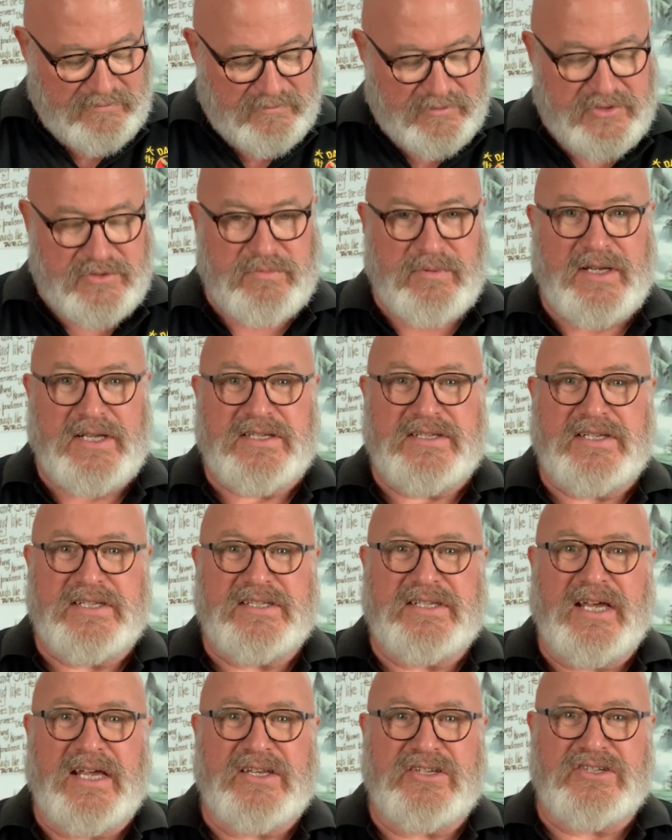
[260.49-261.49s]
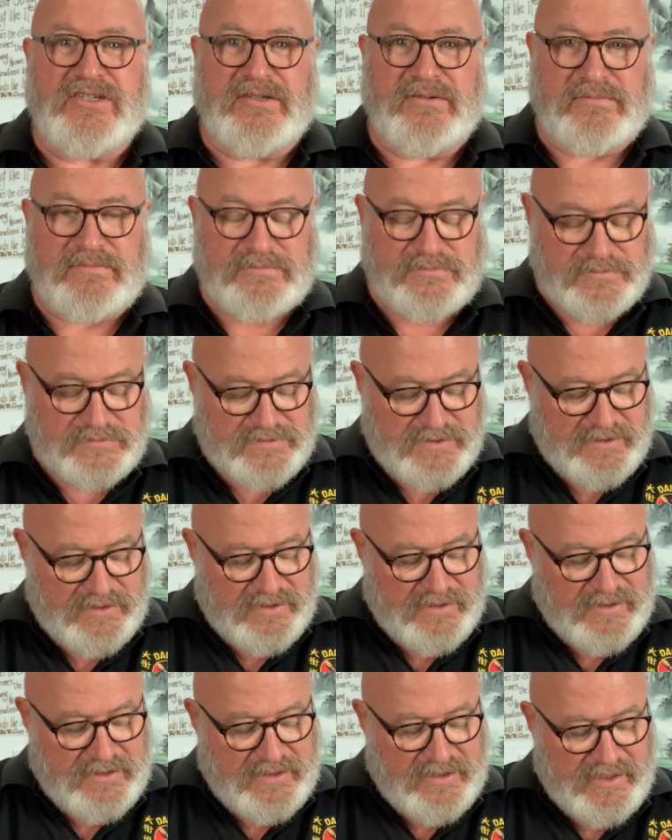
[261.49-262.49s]
which means intention,
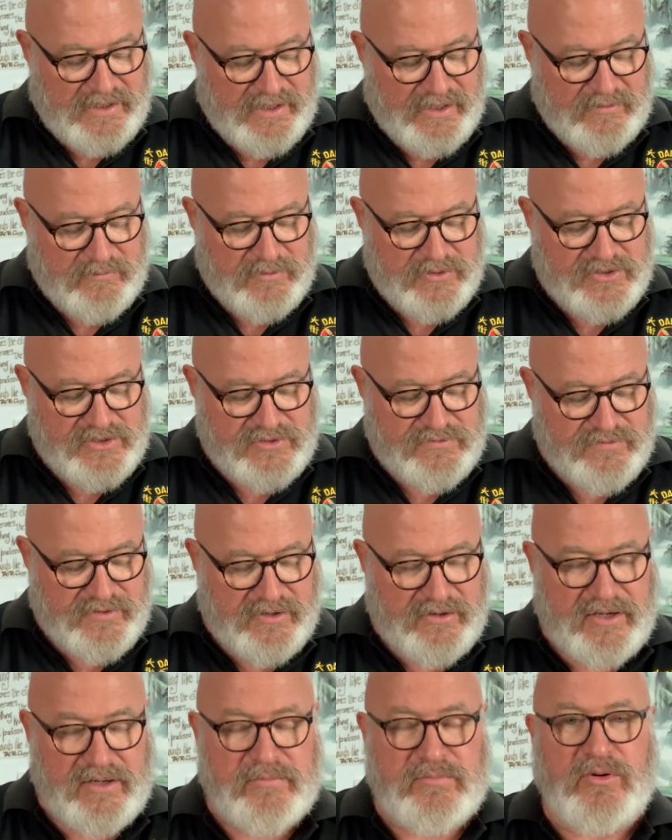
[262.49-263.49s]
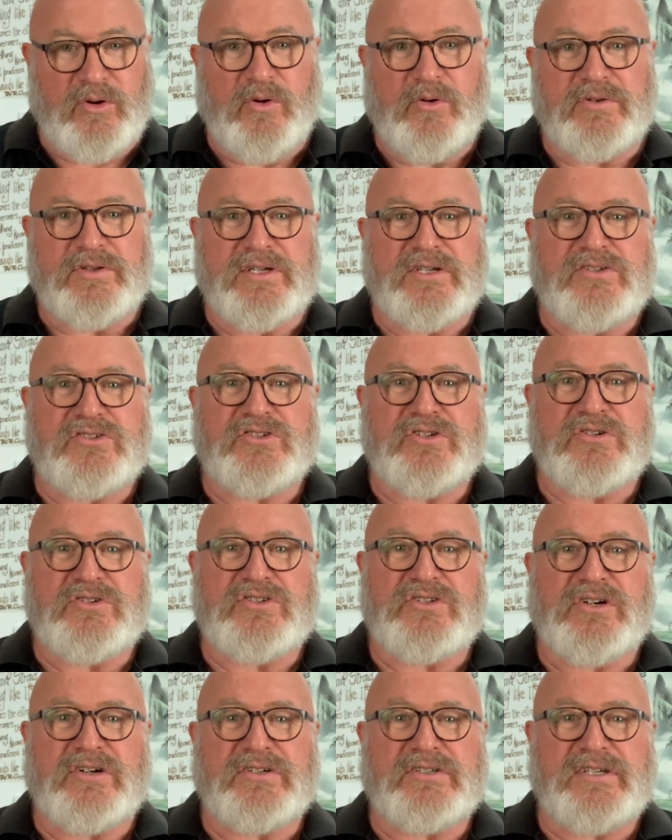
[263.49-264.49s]
and which is very important in Chu
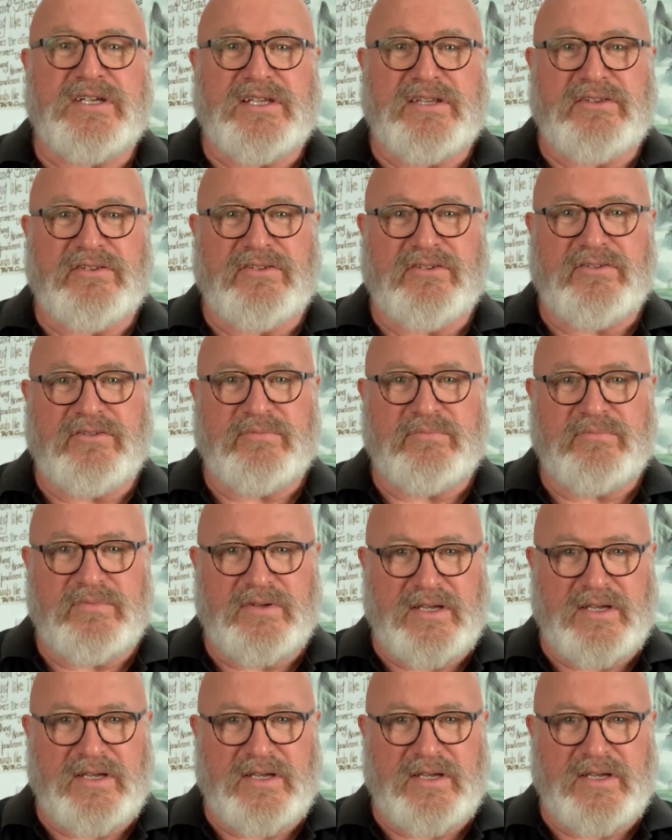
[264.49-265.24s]
Shong Tin's